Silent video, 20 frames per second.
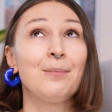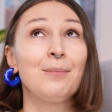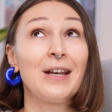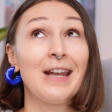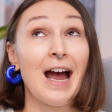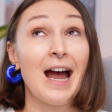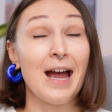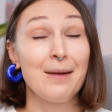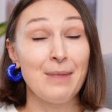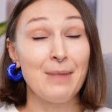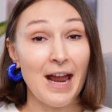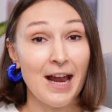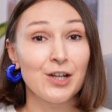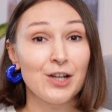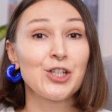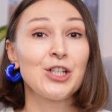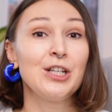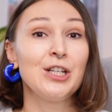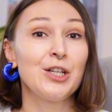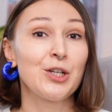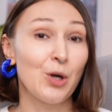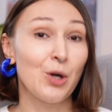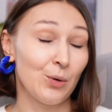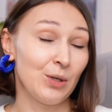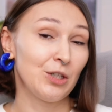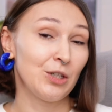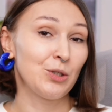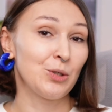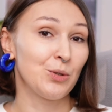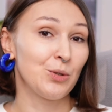but I'm actually
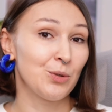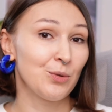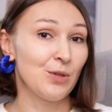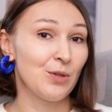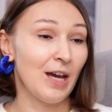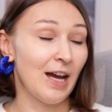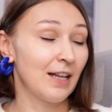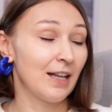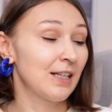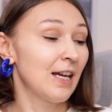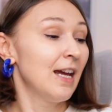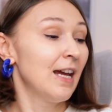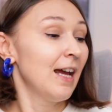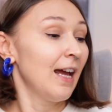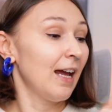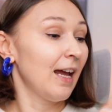going to do that.